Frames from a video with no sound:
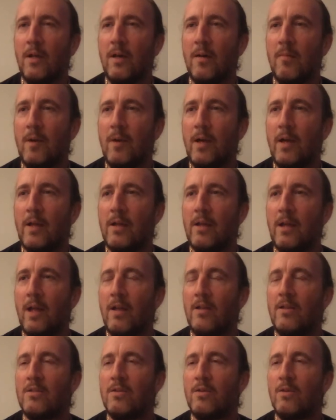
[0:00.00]

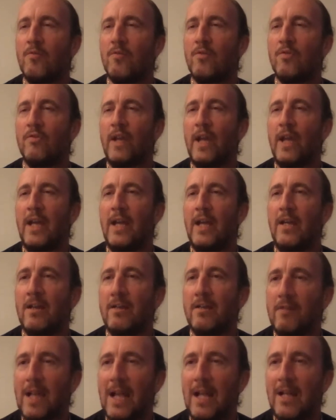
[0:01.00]
and to have created a
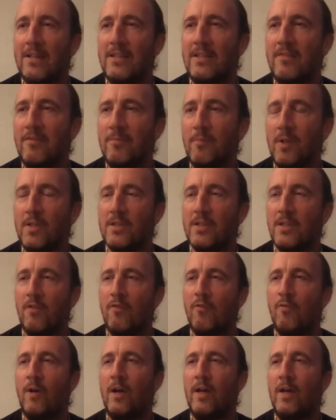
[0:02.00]
reality for myself
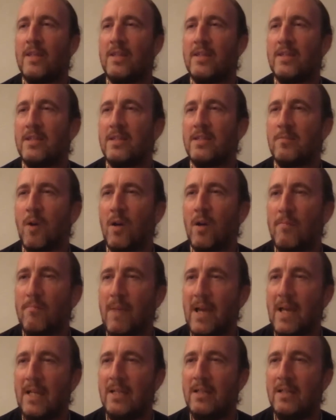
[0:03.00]
where this is my
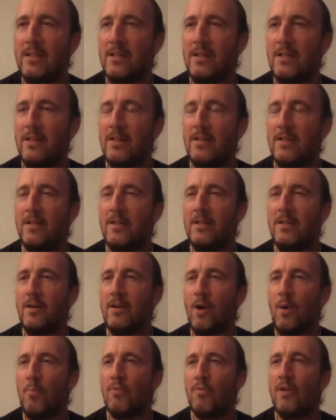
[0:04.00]
main
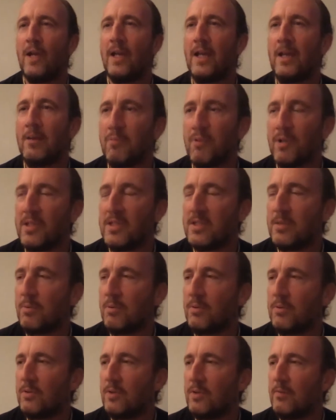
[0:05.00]
operating
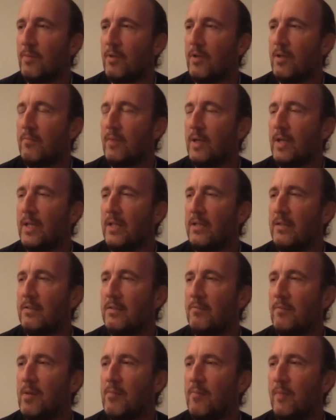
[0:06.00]
principle and my
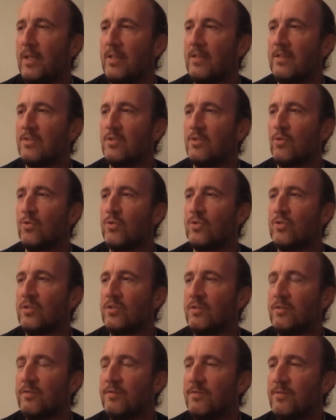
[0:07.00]
main source
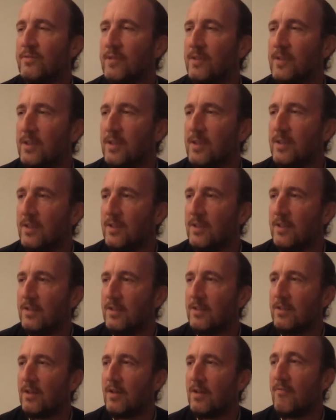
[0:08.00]

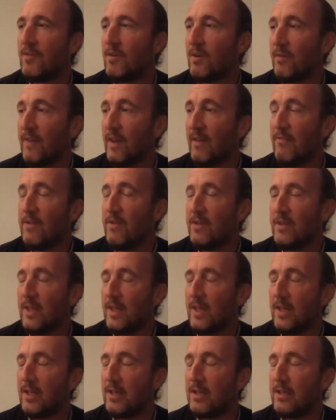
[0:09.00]
of
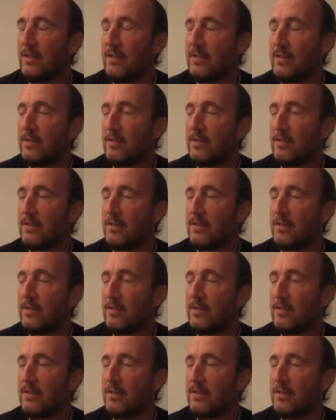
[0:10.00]
everything. And